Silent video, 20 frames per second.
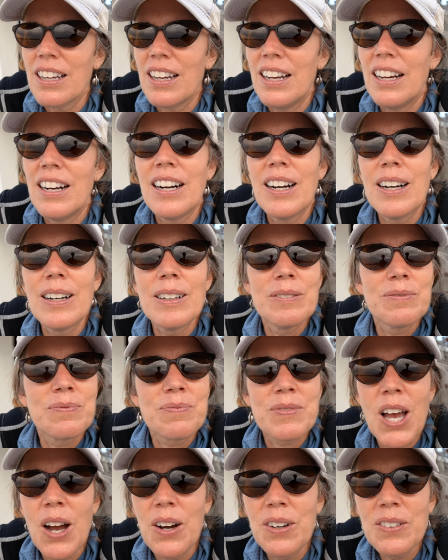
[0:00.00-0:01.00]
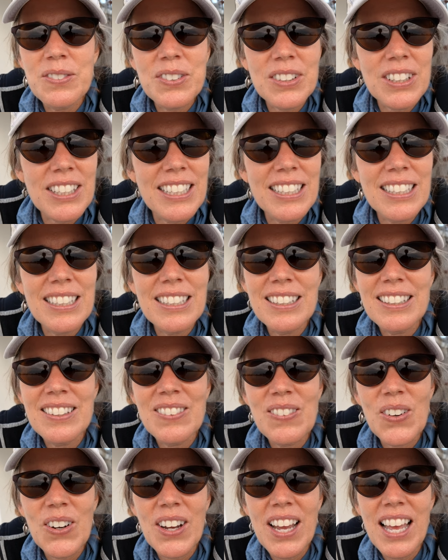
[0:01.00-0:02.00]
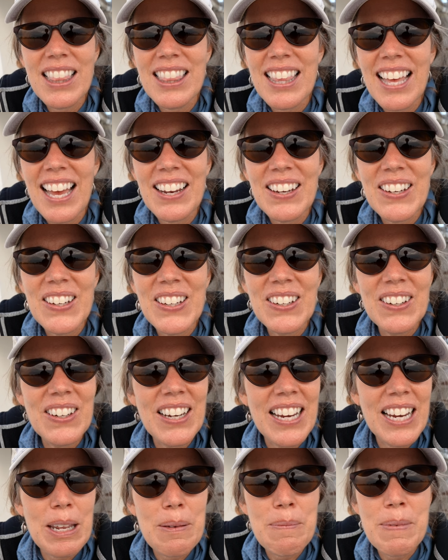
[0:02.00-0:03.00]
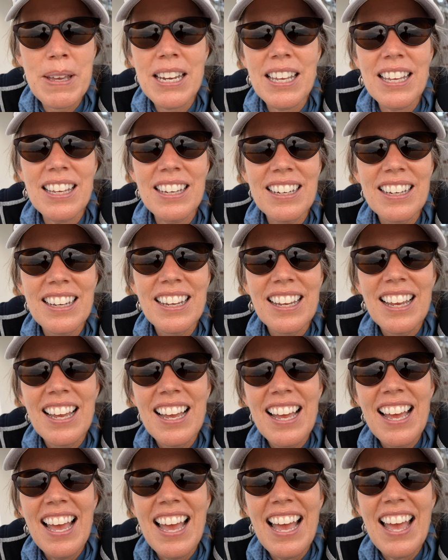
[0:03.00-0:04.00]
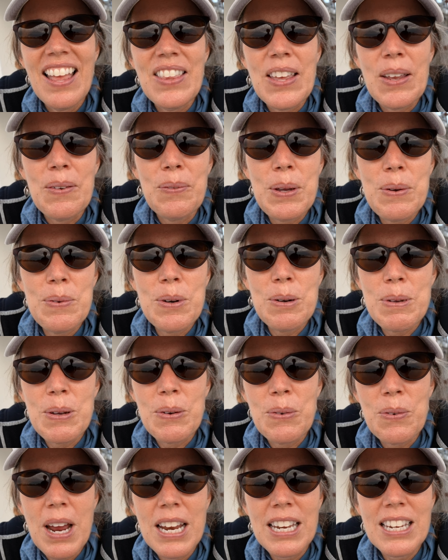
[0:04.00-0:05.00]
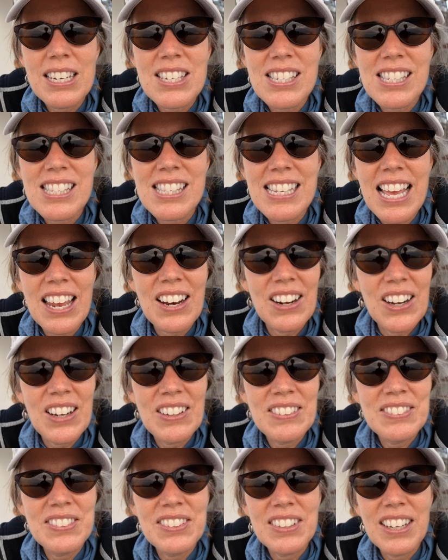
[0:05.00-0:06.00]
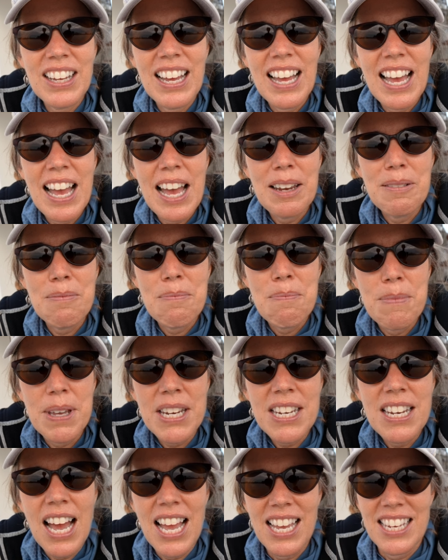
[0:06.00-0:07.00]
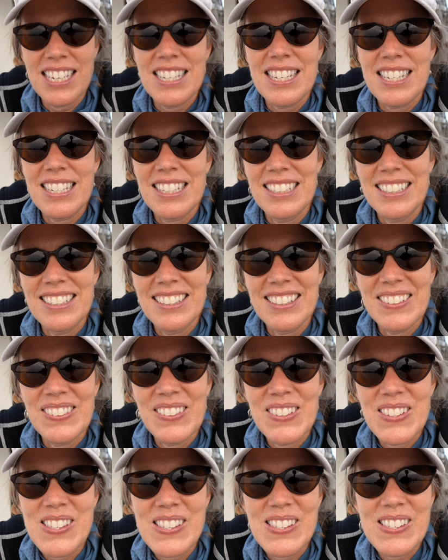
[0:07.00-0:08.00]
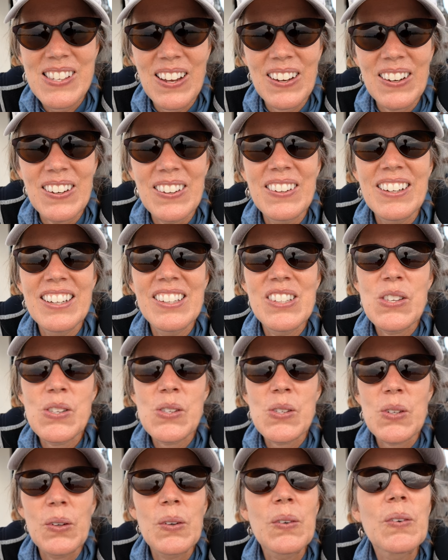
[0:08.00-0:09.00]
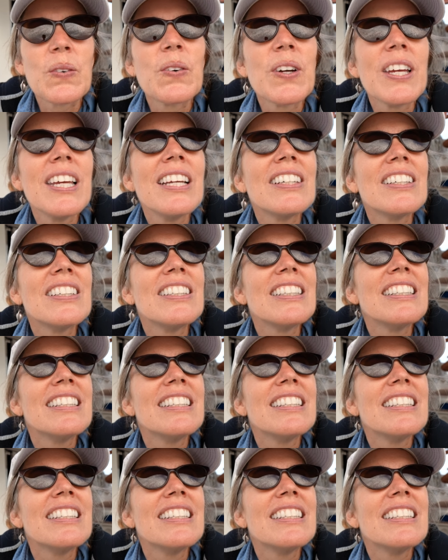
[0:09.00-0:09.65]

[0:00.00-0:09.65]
Um, hopefully we'll get that here any minute and then we will be ready to set off at midnight. So surreal.